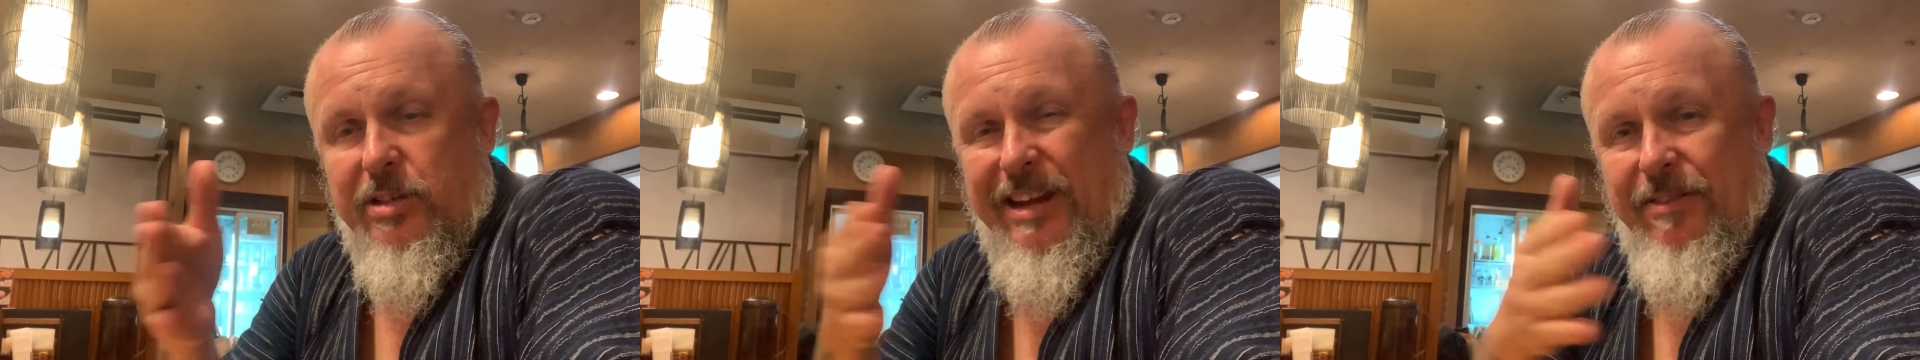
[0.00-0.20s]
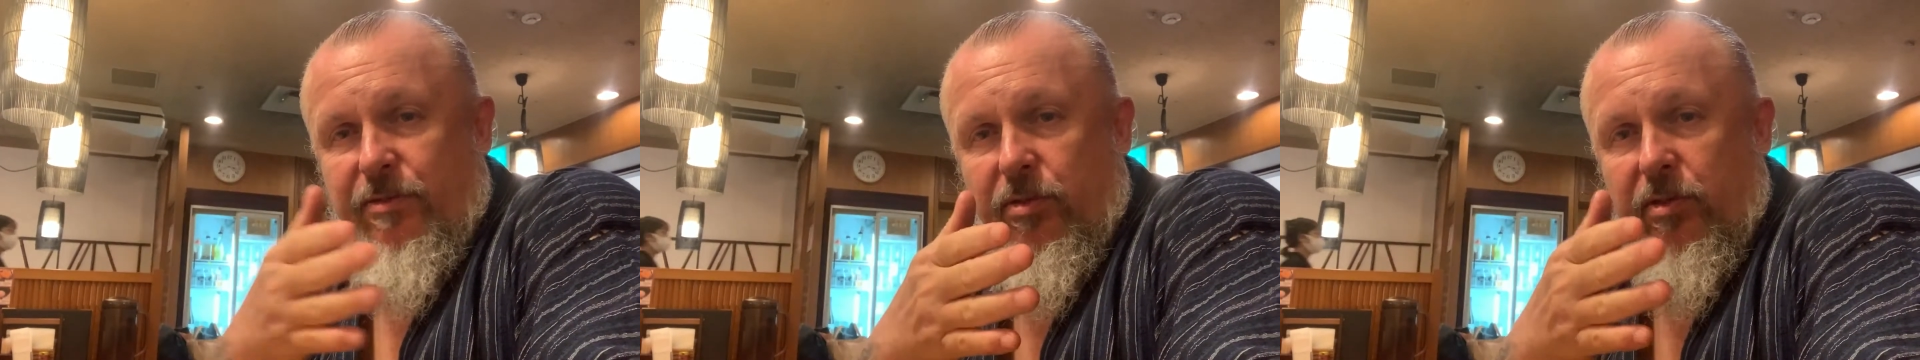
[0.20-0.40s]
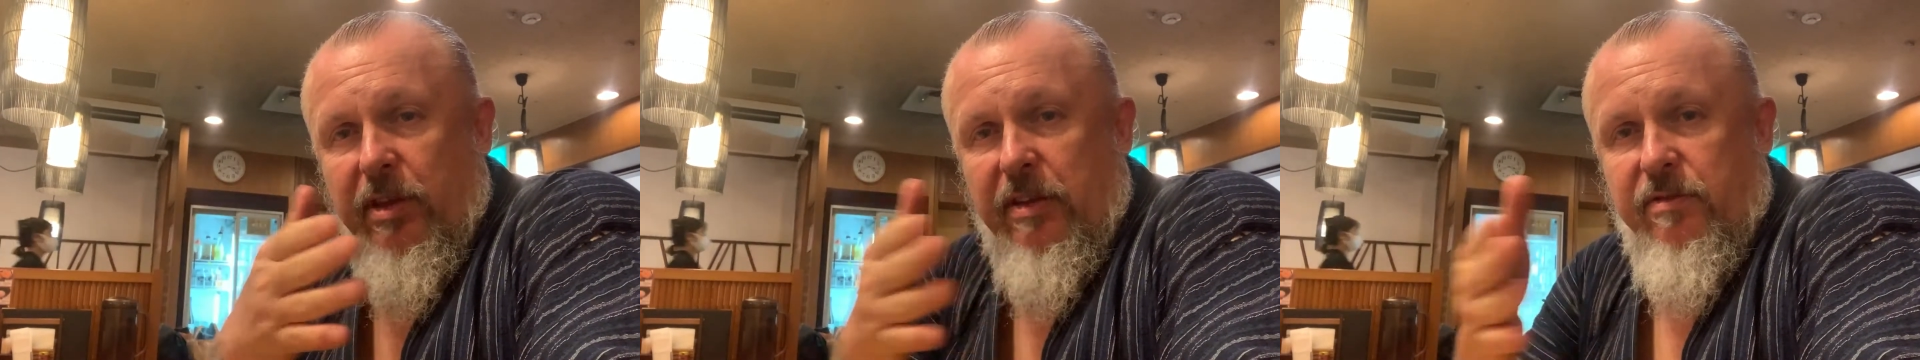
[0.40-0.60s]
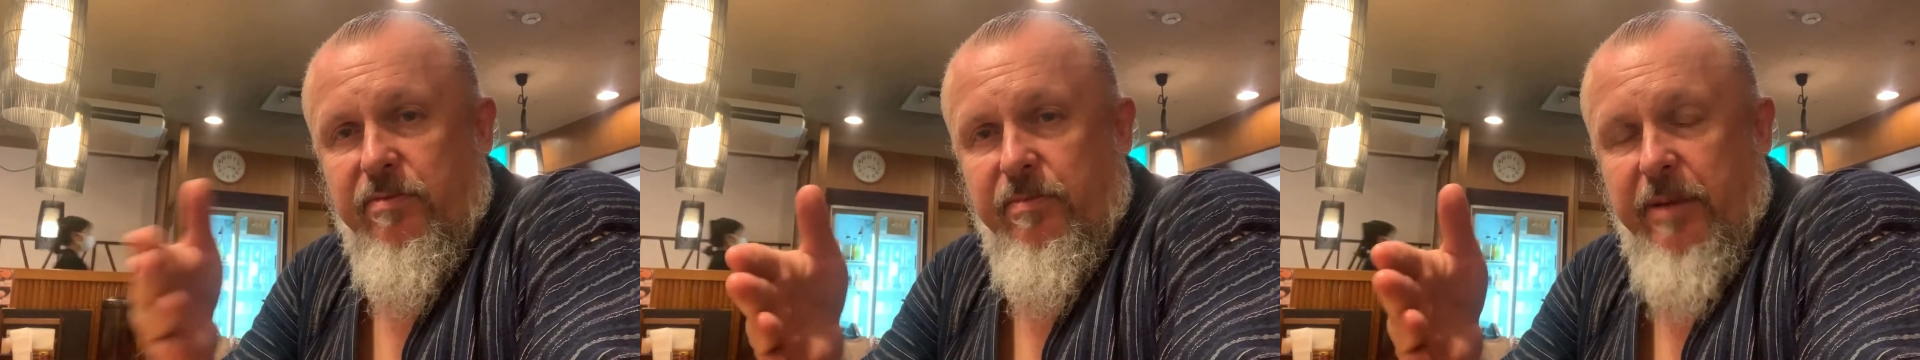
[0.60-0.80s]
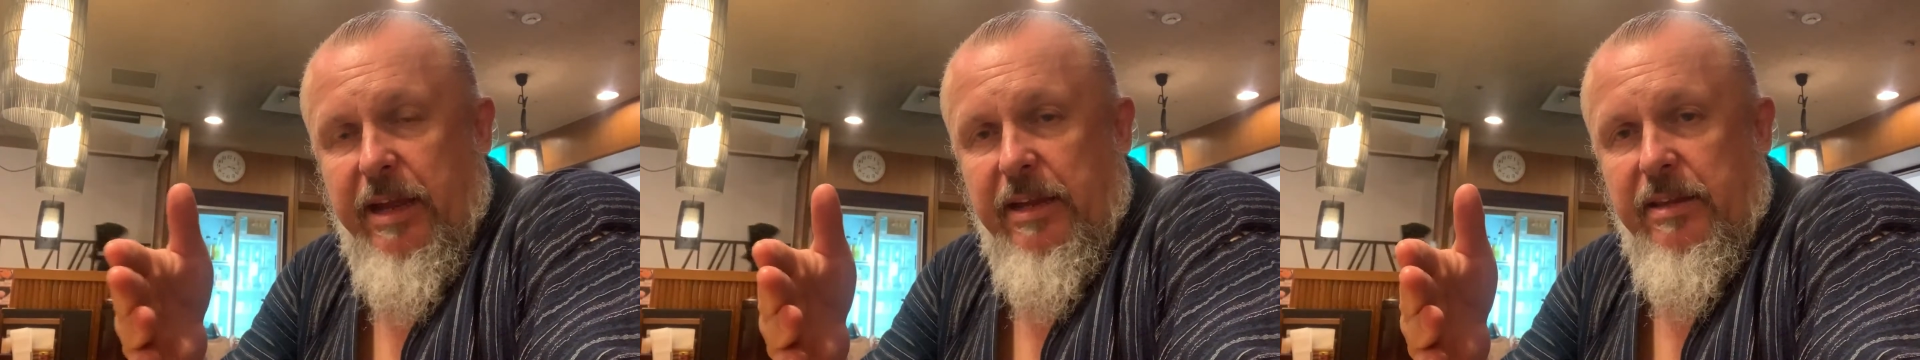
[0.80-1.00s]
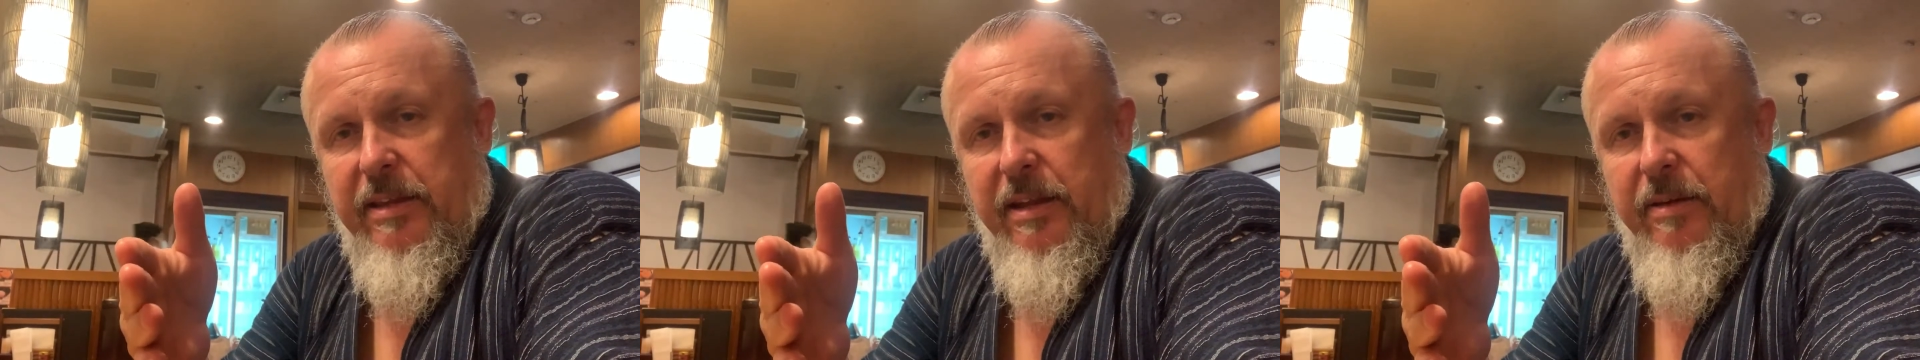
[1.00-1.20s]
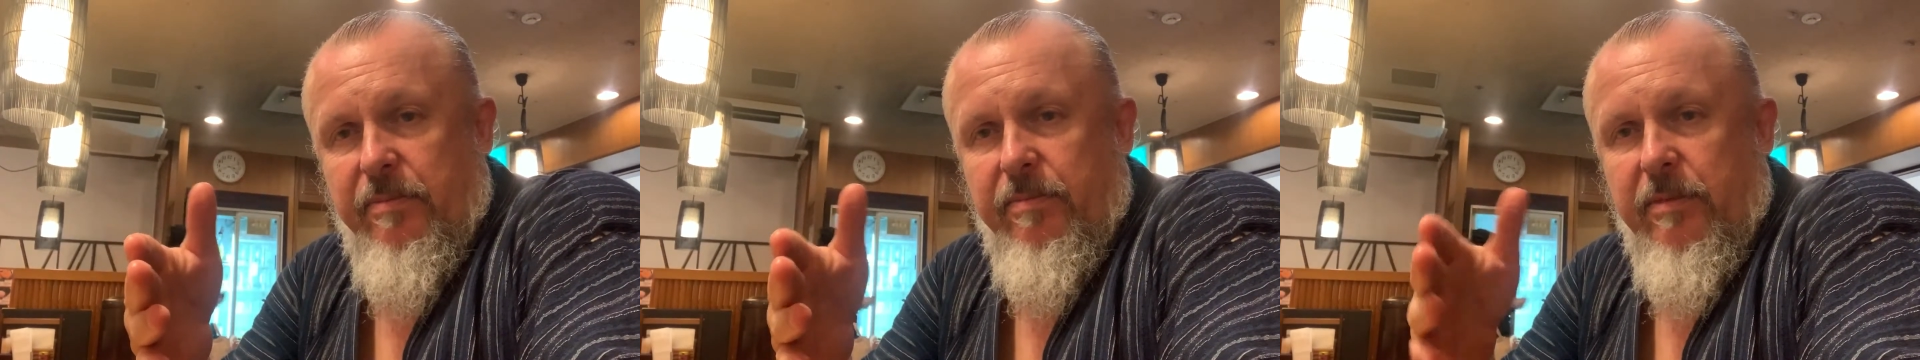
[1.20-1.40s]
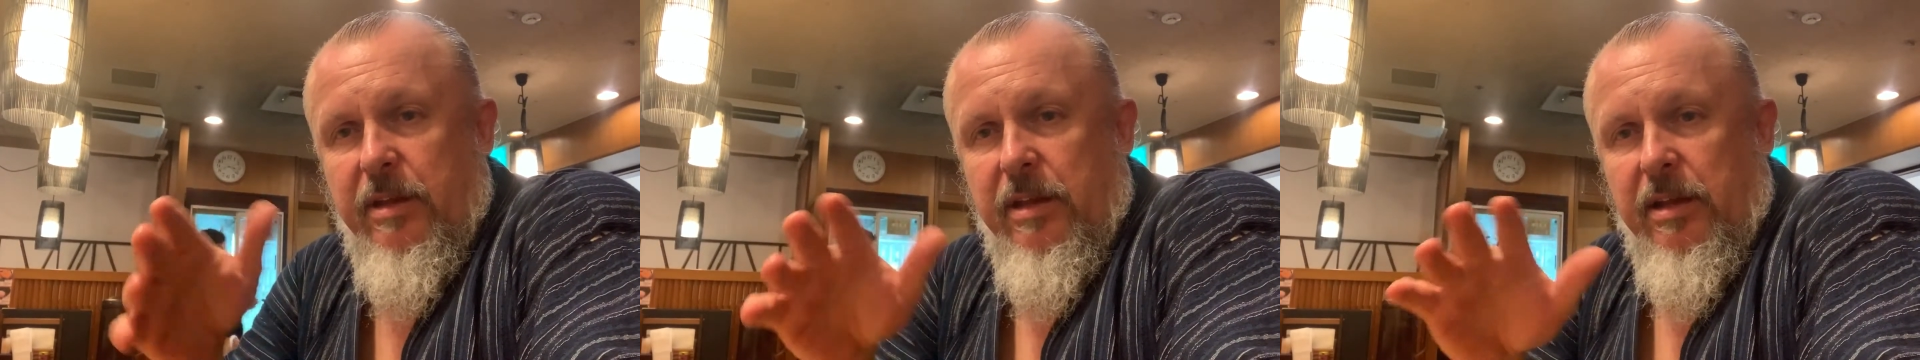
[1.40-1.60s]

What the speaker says: after they've made them